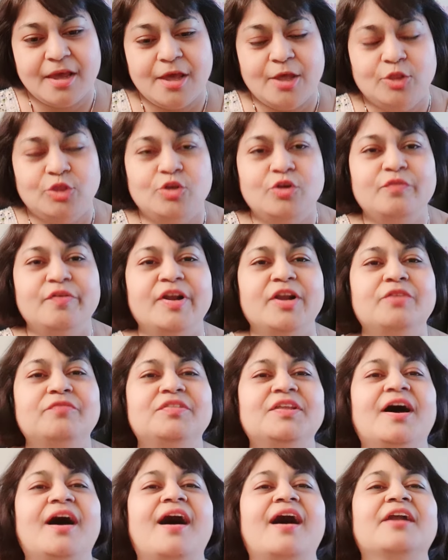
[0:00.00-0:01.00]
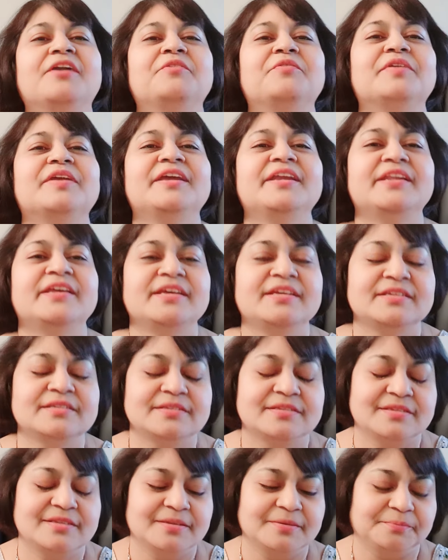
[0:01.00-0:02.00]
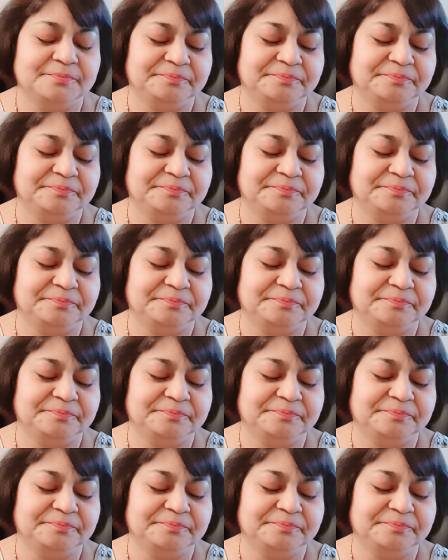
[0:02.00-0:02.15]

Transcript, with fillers: Through one of the heart readings,